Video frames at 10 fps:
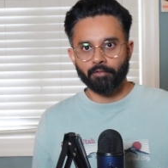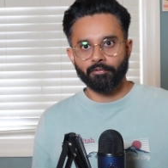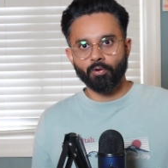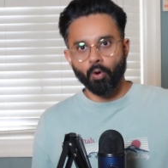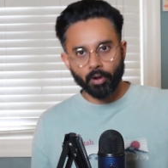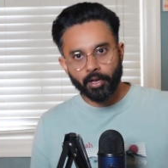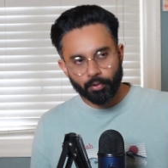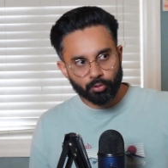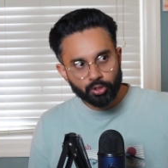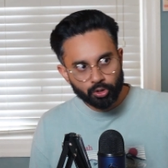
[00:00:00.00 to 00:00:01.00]
if you only
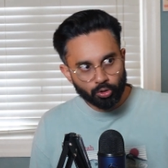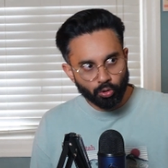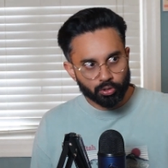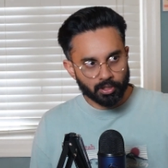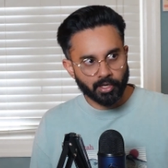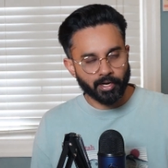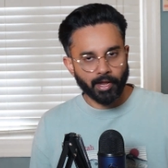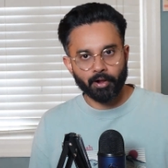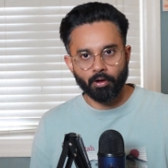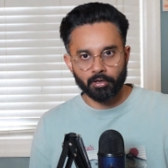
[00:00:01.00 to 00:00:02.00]
do those certain
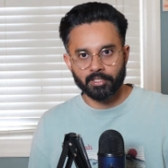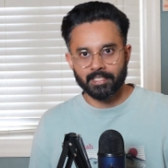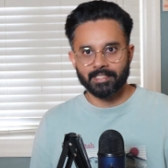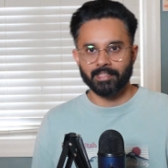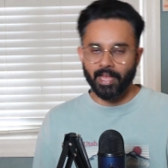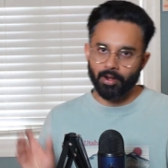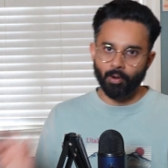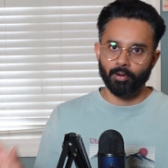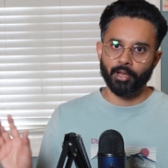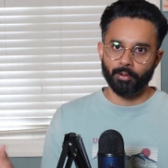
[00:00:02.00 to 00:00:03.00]
technologies, then
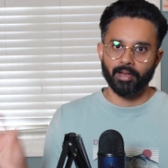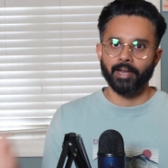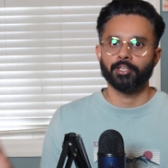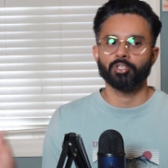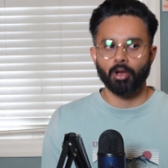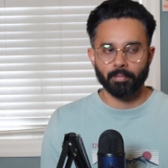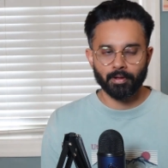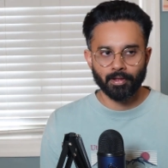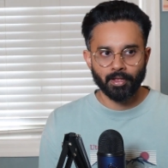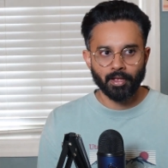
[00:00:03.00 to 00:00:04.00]
only you'll get a job.
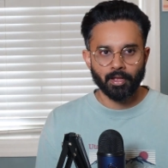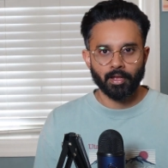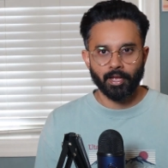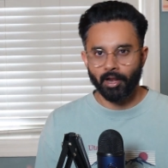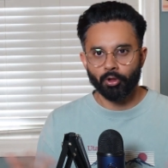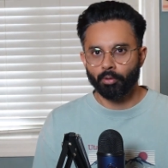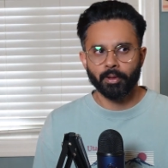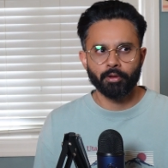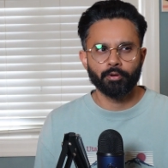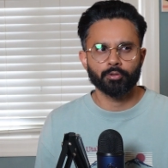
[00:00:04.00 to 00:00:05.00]
Now you'll be
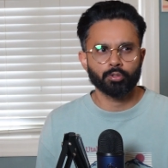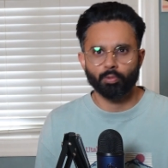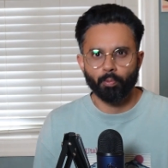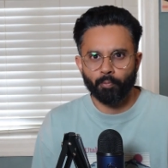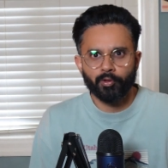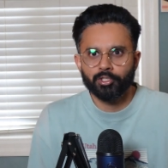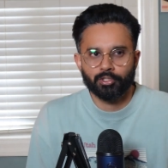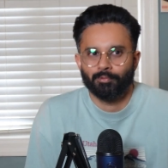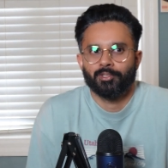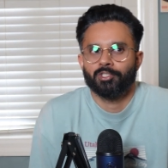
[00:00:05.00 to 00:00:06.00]
curious which
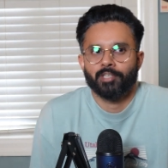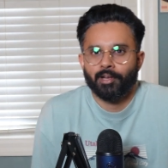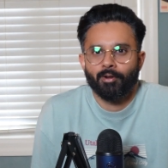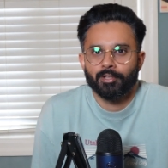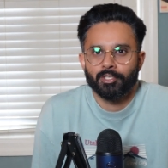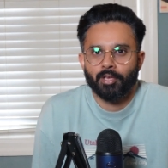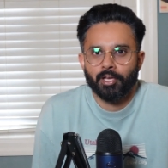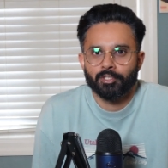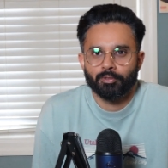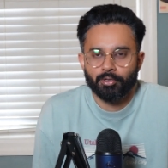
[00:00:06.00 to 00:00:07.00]
which technology
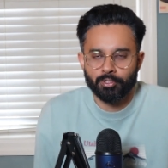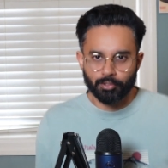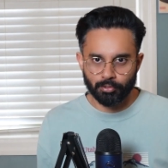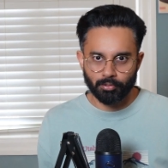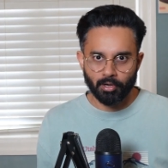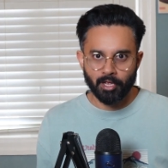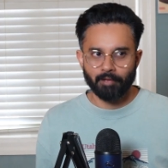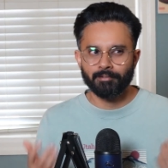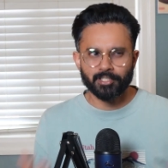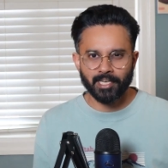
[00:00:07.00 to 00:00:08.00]
I should do,
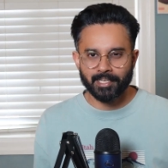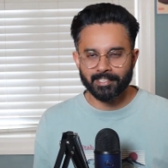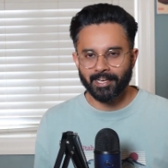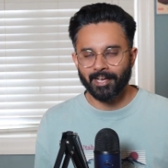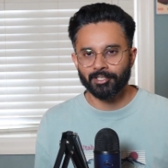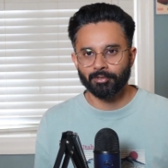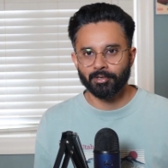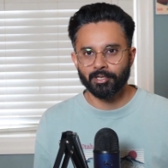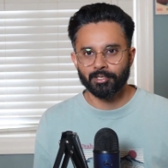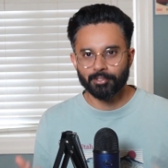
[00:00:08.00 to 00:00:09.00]
which tech stack I
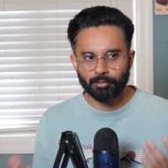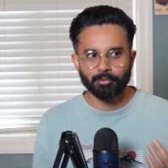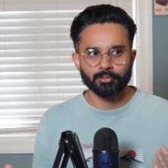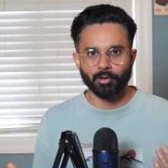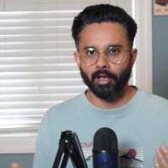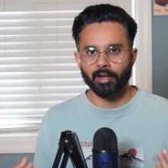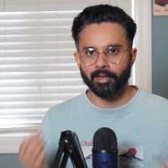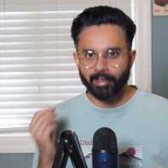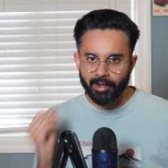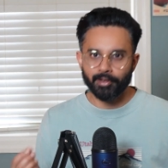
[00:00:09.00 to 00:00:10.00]
should do, so I'll
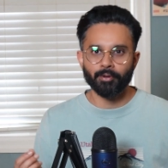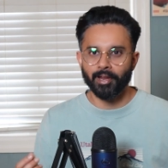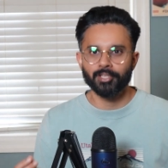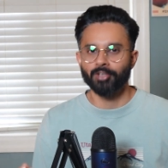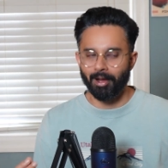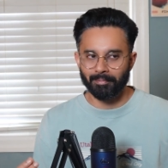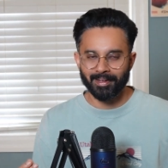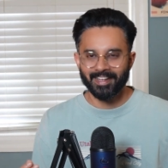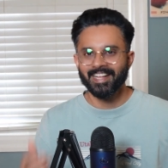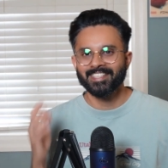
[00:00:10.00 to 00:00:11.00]
guarantee to get a job.
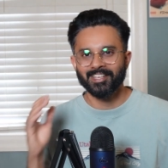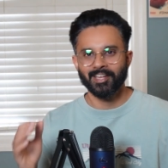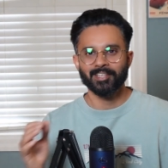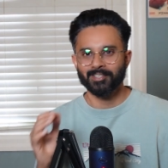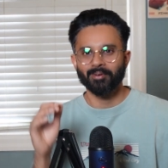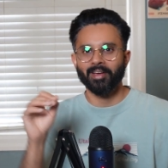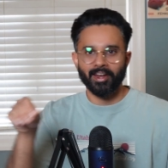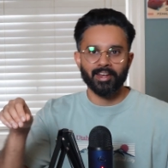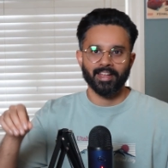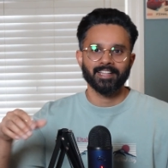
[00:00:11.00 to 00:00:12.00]
See, there is no
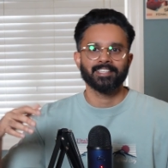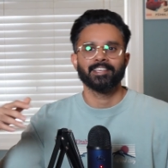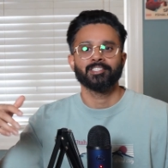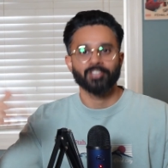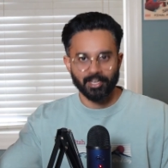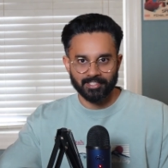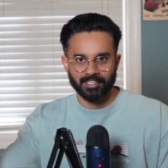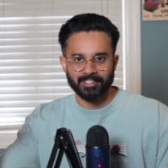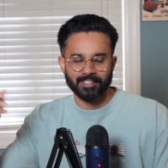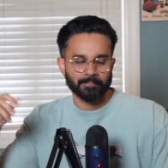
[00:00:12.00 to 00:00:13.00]
guarantee, there's chances.